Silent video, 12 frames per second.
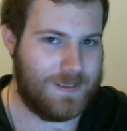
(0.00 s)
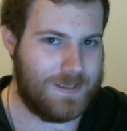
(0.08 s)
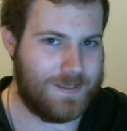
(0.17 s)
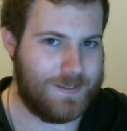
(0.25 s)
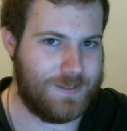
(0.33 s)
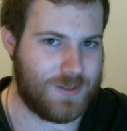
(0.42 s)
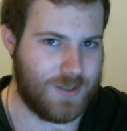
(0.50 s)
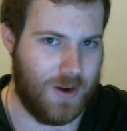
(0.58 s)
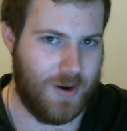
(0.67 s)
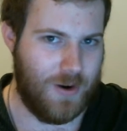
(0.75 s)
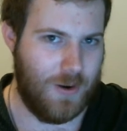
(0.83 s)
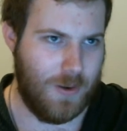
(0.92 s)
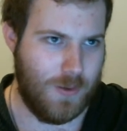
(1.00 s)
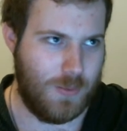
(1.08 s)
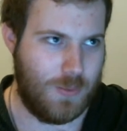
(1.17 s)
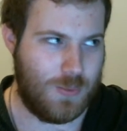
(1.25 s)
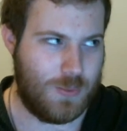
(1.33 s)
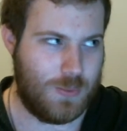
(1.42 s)
So
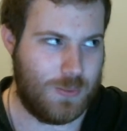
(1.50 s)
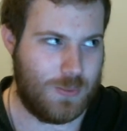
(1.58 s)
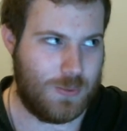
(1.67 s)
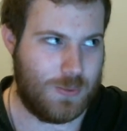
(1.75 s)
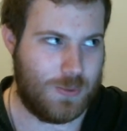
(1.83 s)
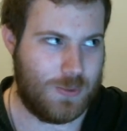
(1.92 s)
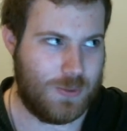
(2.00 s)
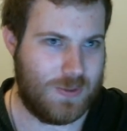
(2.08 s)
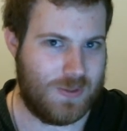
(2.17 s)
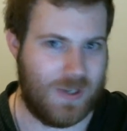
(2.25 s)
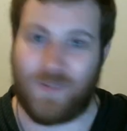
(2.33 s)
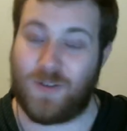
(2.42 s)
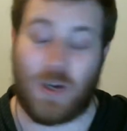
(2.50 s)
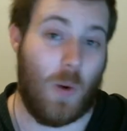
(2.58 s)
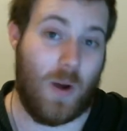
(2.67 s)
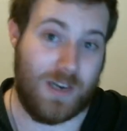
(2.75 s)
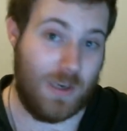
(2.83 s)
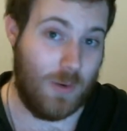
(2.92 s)
I have no
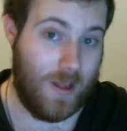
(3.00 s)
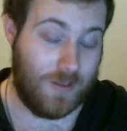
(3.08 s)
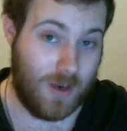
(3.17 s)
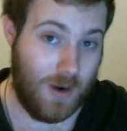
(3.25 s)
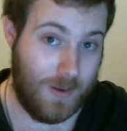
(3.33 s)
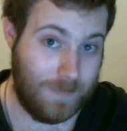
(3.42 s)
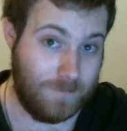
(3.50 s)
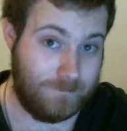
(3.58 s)
idea where that's going,